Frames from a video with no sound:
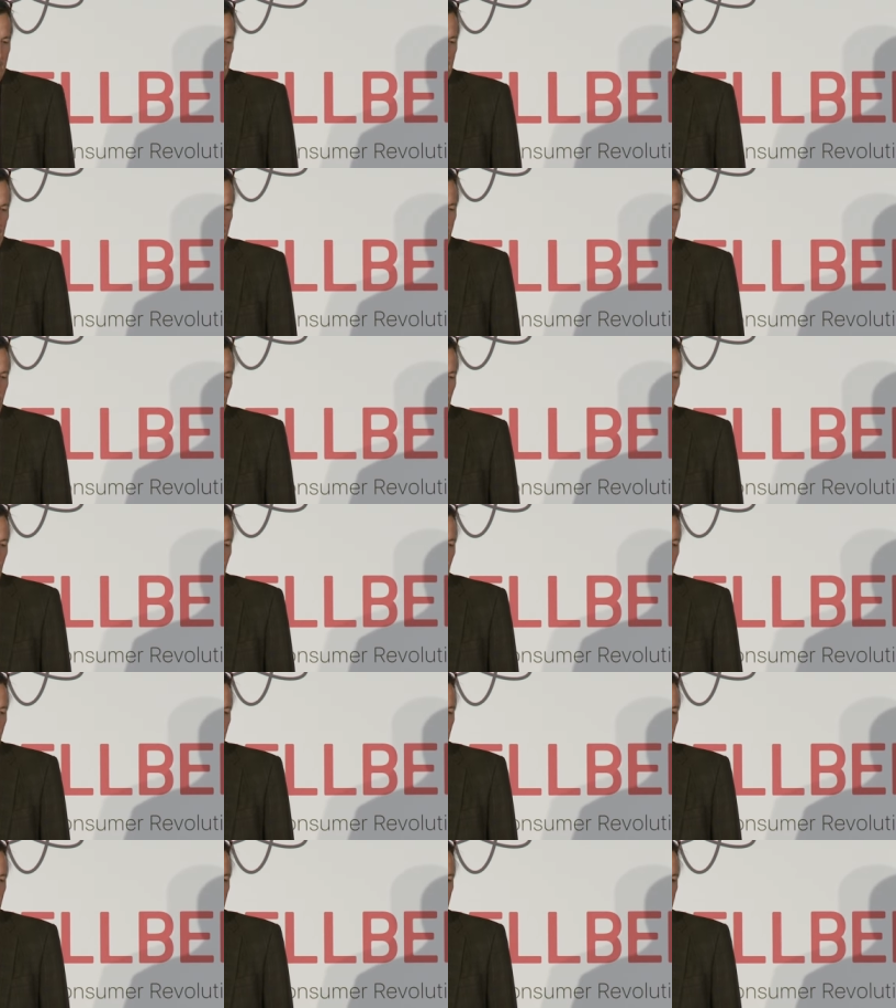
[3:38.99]
And
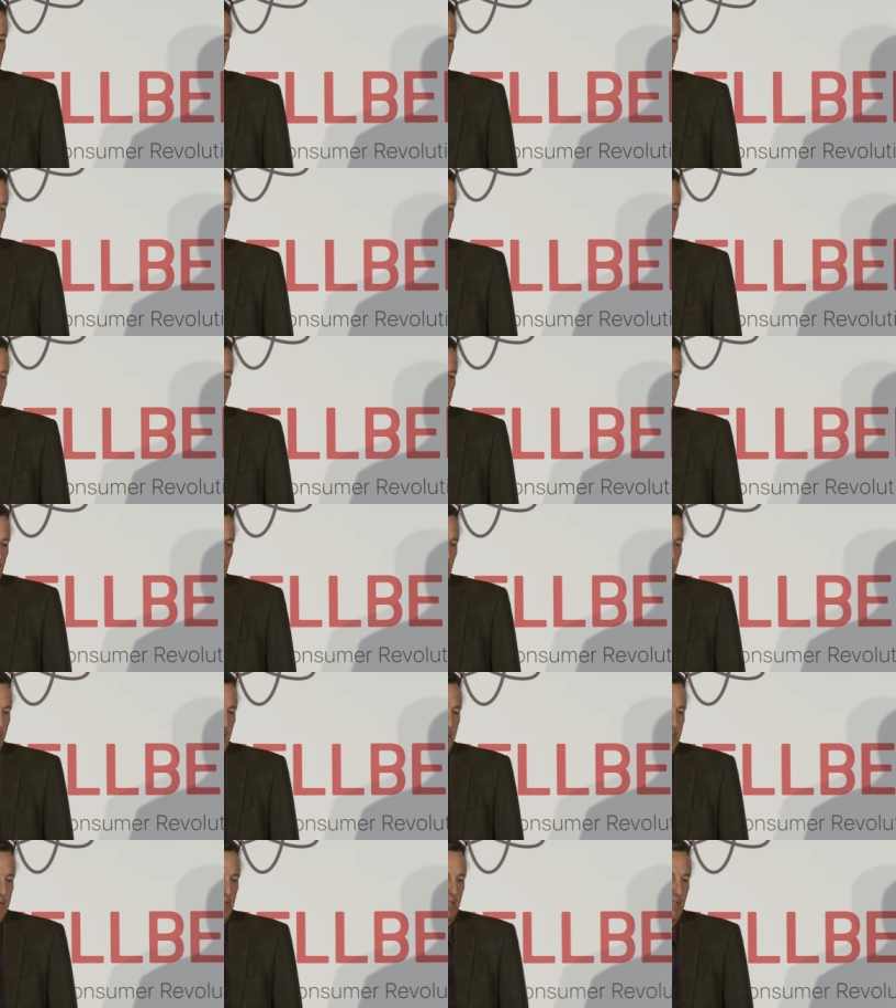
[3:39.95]
so, and you know,
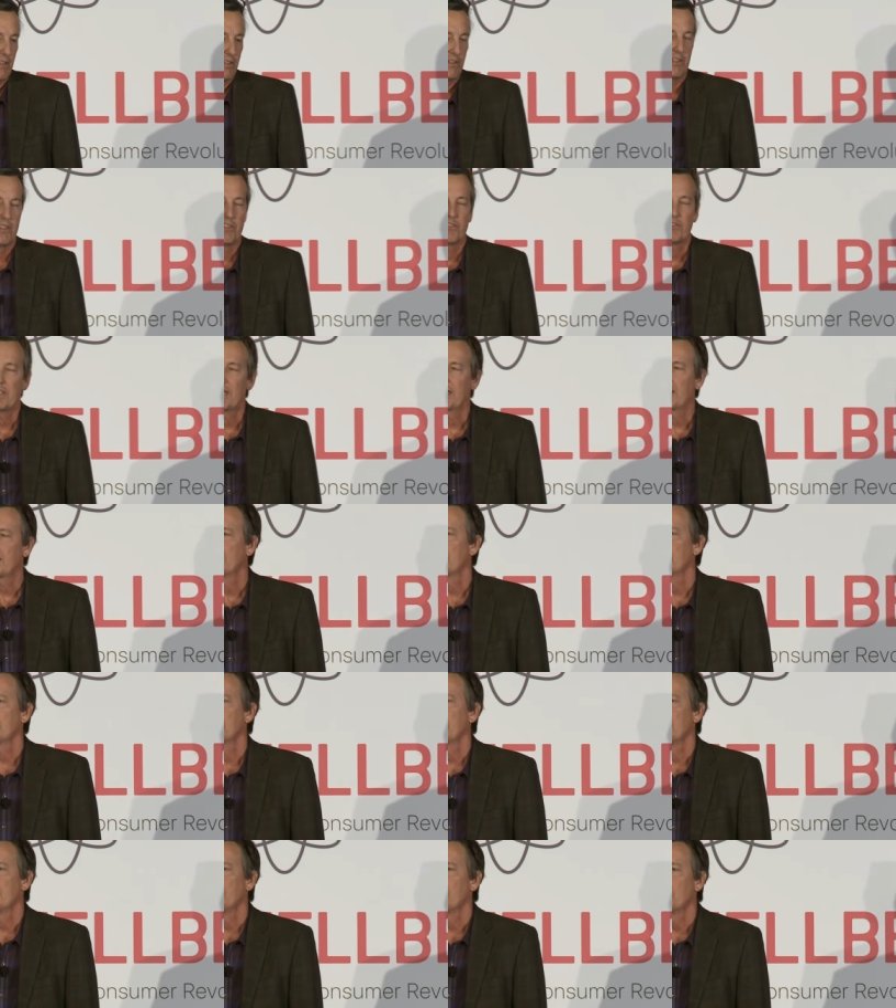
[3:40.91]
maybe the, the second
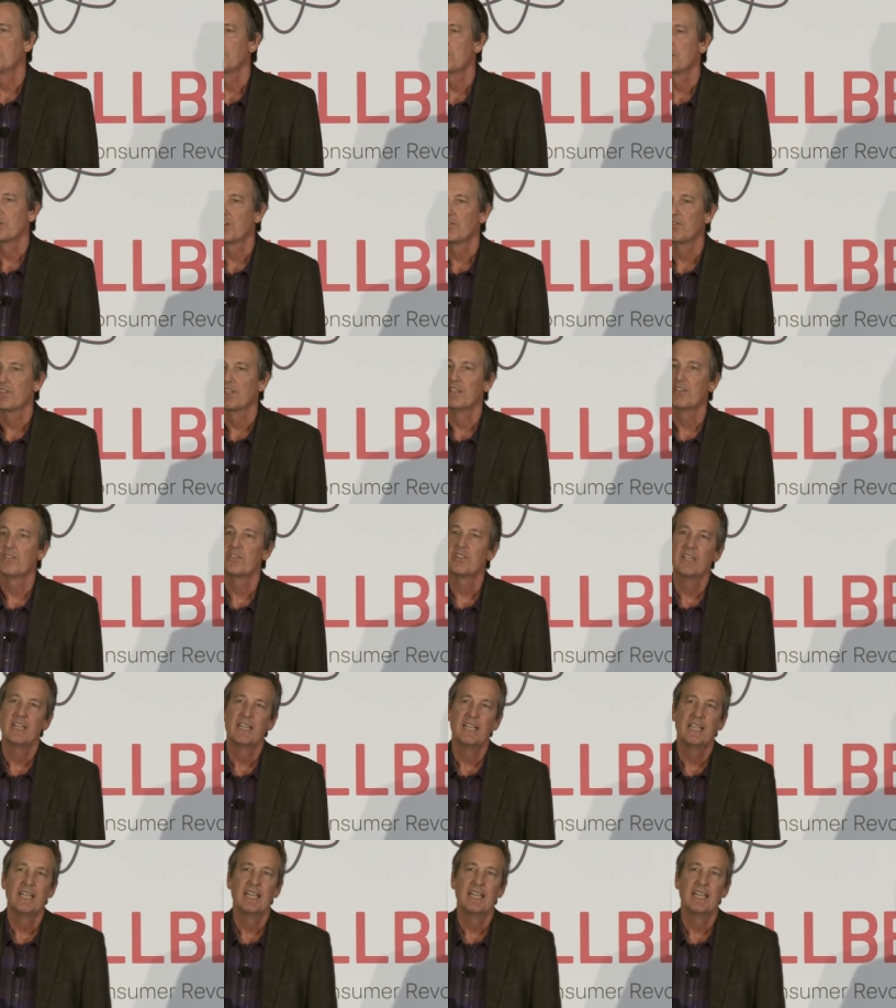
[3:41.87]
thing I've observed is